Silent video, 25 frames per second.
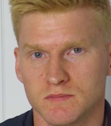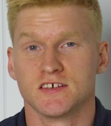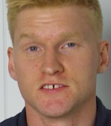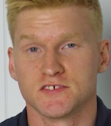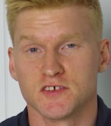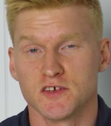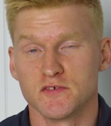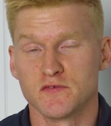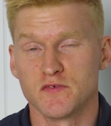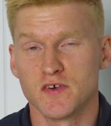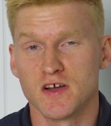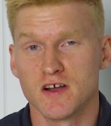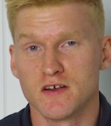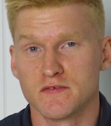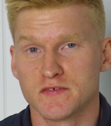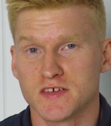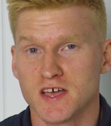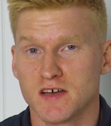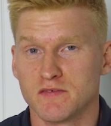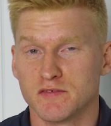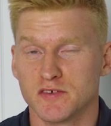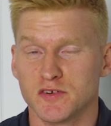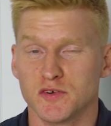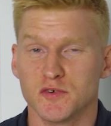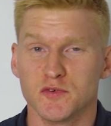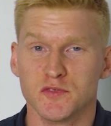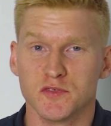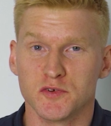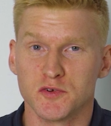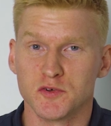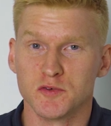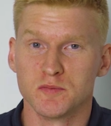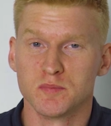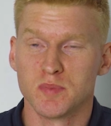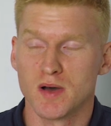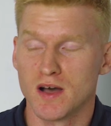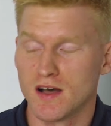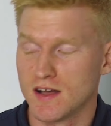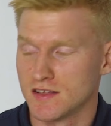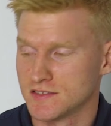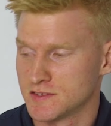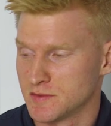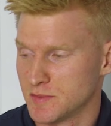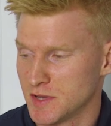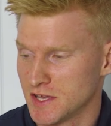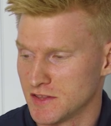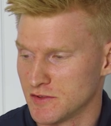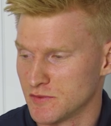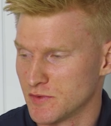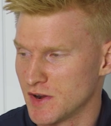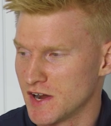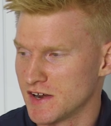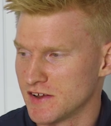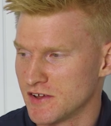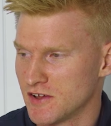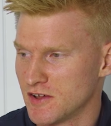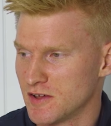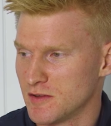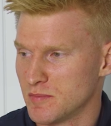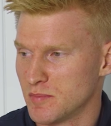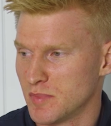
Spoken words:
So far I've covered all the good parts about the radio,